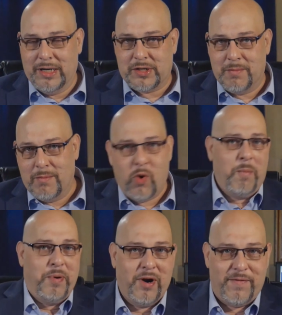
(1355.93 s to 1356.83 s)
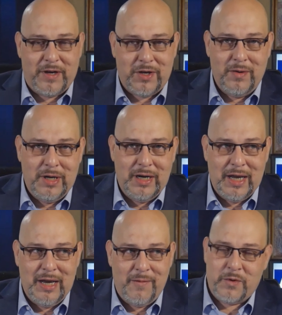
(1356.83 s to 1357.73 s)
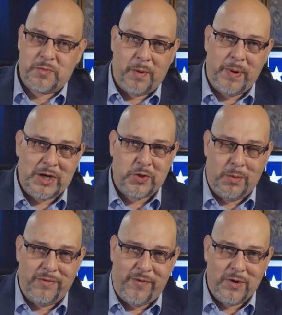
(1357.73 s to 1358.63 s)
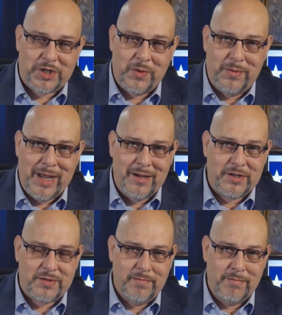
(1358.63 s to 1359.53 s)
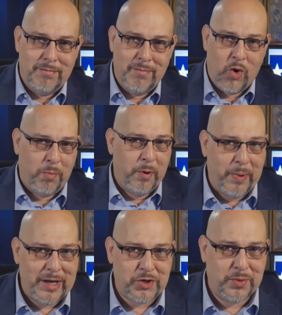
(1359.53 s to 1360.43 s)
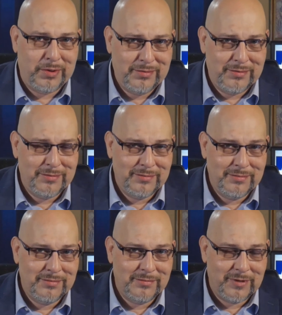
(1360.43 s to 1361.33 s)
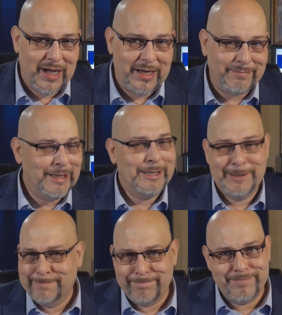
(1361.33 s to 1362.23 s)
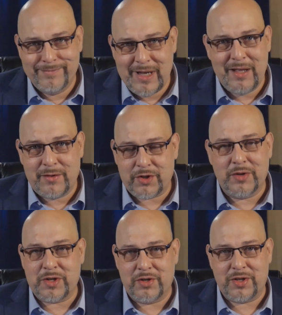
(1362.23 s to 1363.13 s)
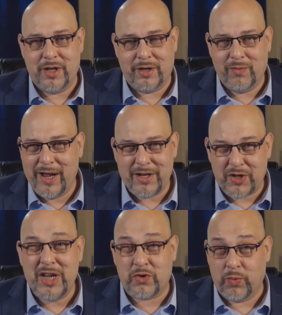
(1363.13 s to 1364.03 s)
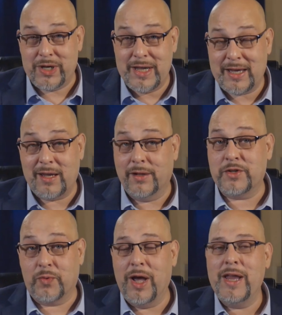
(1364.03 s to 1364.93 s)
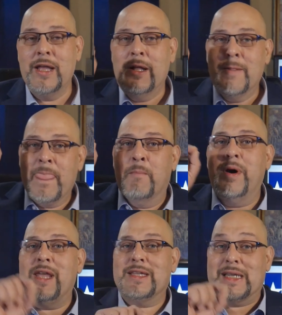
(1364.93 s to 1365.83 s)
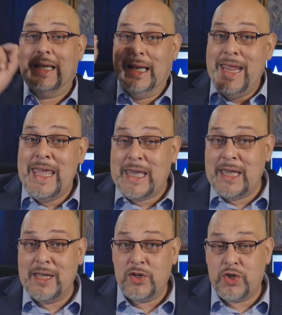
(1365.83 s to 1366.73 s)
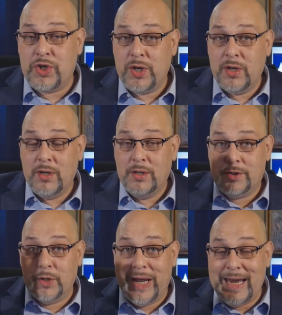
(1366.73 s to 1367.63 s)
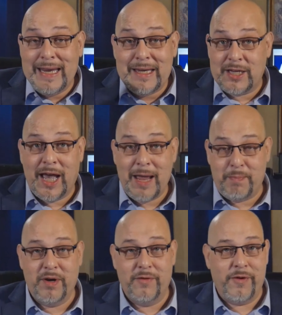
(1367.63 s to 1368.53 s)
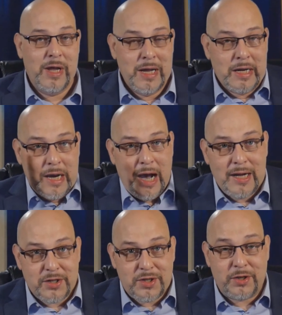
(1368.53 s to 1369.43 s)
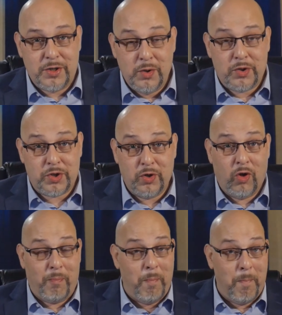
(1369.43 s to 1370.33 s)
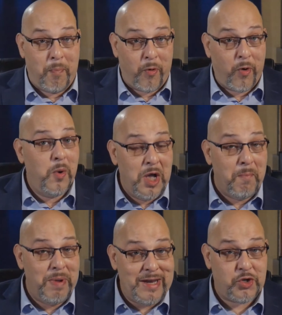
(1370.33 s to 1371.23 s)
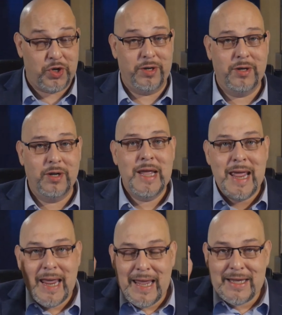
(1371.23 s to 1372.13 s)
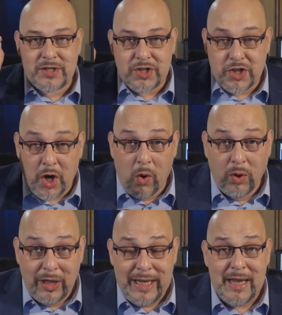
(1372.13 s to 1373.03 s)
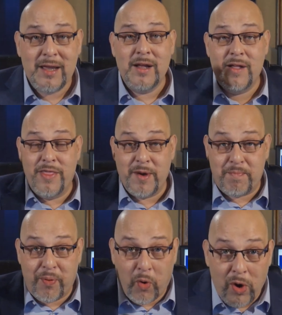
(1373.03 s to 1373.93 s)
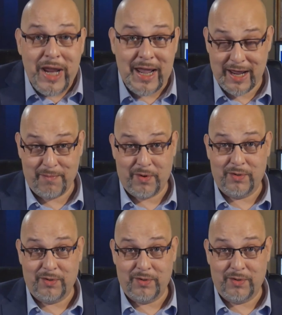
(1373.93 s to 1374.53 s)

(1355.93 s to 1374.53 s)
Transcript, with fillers: it's a more perfect union and it was perpetual before, so now it's more perpetual, right? There's no such thing, right? It's it's ridiculous, right? But his linkage to any type of constitutional prohibition is solely the preamble.